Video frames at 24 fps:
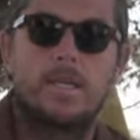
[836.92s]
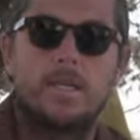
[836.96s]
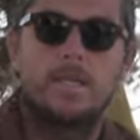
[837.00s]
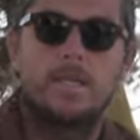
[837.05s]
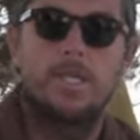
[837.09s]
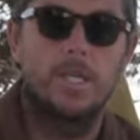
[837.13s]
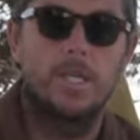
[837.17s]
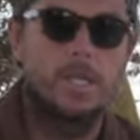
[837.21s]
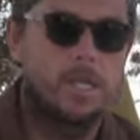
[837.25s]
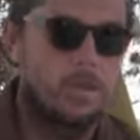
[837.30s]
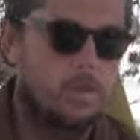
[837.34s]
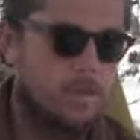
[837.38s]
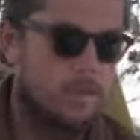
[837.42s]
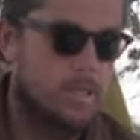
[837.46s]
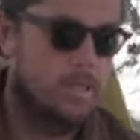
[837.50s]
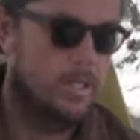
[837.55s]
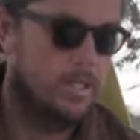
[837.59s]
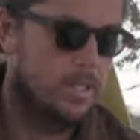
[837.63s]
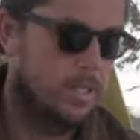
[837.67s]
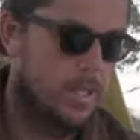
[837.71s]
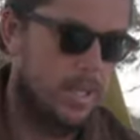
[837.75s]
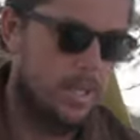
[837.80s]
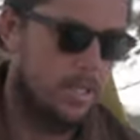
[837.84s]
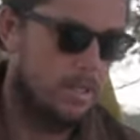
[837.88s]
you know,
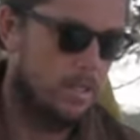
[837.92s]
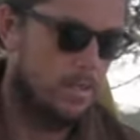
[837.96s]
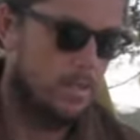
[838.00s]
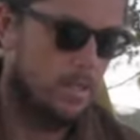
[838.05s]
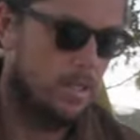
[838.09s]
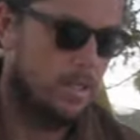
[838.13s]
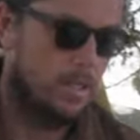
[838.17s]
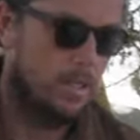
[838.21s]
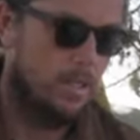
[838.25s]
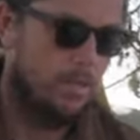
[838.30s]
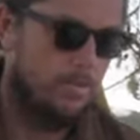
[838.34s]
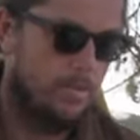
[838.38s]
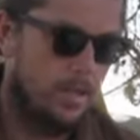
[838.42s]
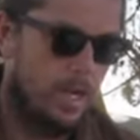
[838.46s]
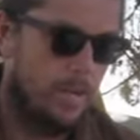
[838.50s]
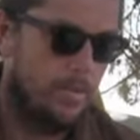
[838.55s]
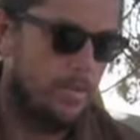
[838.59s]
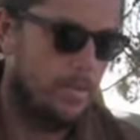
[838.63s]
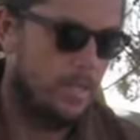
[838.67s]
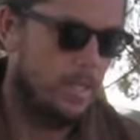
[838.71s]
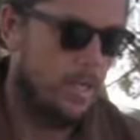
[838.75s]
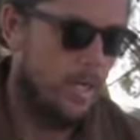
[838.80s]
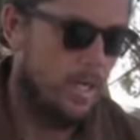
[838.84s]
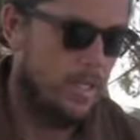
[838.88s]
whereas like I think
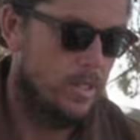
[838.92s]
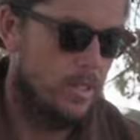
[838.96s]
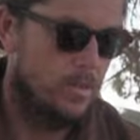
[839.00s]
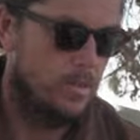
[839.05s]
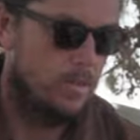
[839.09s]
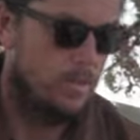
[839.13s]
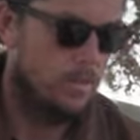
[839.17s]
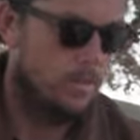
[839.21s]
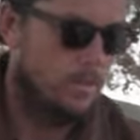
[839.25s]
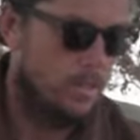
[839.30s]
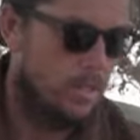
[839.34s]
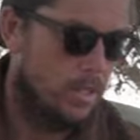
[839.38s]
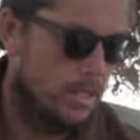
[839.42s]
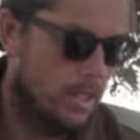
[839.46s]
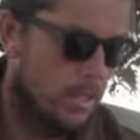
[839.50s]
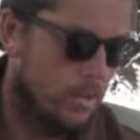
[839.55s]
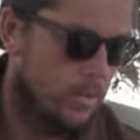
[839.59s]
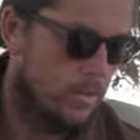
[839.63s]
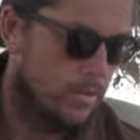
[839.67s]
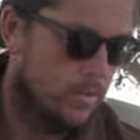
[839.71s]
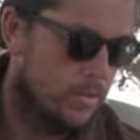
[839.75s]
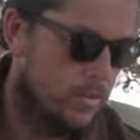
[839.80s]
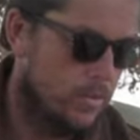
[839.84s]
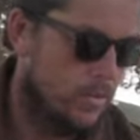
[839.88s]
fiberglass, you
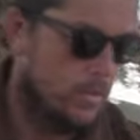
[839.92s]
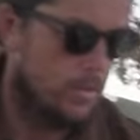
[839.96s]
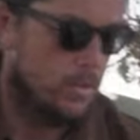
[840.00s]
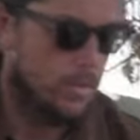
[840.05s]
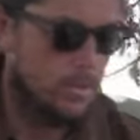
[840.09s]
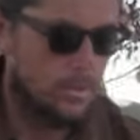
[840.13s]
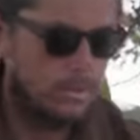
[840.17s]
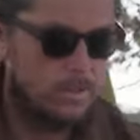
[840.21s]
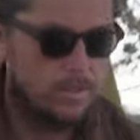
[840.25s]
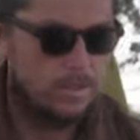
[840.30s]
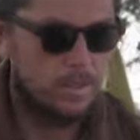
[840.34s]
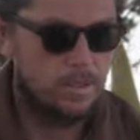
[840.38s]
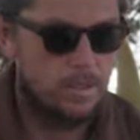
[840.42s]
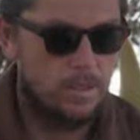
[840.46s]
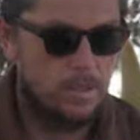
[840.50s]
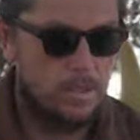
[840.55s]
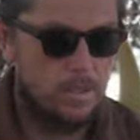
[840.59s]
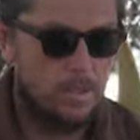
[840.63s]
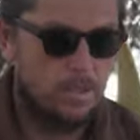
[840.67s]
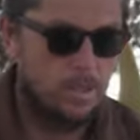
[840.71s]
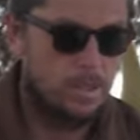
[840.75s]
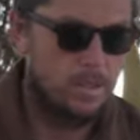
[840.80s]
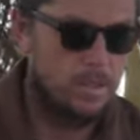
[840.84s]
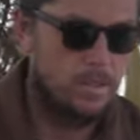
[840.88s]
know, it's
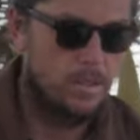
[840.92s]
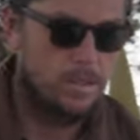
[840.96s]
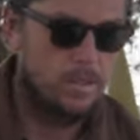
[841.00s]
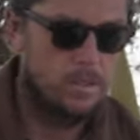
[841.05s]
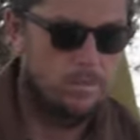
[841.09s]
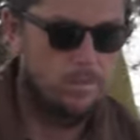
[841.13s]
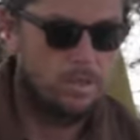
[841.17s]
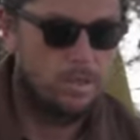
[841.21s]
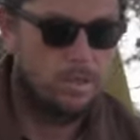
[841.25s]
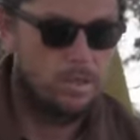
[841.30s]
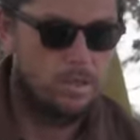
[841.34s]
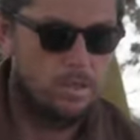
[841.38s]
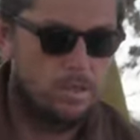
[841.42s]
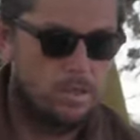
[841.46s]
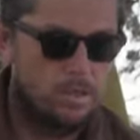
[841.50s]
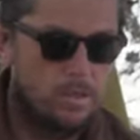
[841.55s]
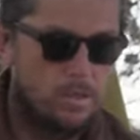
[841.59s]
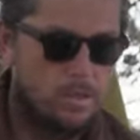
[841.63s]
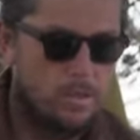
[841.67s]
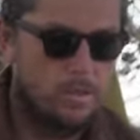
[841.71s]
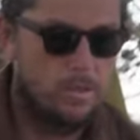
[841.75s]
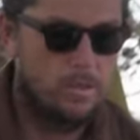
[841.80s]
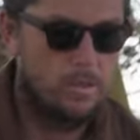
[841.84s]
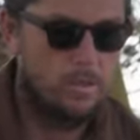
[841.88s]
a little more
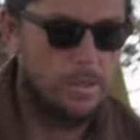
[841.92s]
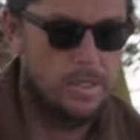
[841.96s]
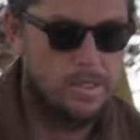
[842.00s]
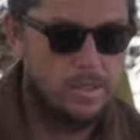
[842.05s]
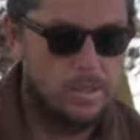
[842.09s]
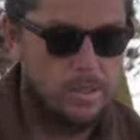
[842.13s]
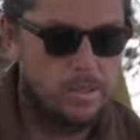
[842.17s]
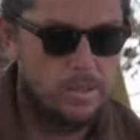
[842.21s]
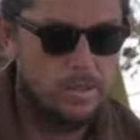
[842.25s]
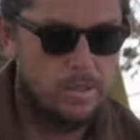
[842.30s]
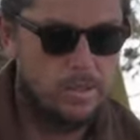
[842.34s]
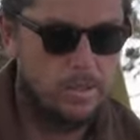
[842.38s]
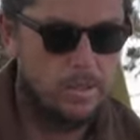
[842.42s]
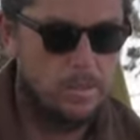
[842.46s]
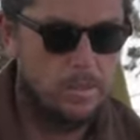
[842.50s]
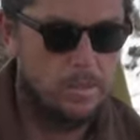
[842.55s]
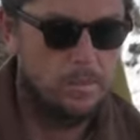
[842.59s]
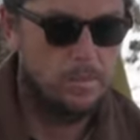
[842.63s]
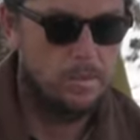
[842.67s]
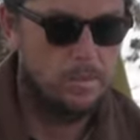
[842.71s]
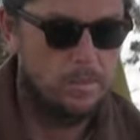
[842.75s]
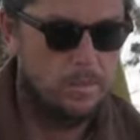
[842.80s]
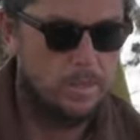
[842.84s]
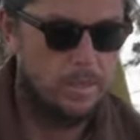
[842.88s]
durable, but it's also a little
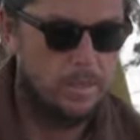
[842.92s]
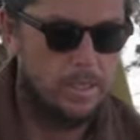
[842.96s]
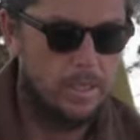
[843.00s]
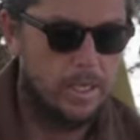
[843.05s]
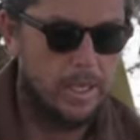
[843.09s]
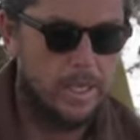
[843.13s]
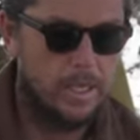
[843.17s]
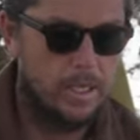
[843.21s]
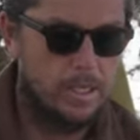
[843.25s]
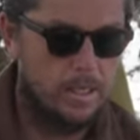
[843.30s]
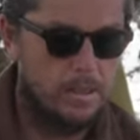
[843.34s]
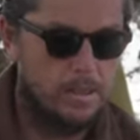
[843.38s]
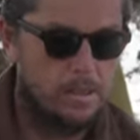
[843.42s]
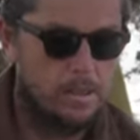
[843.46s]
bit more like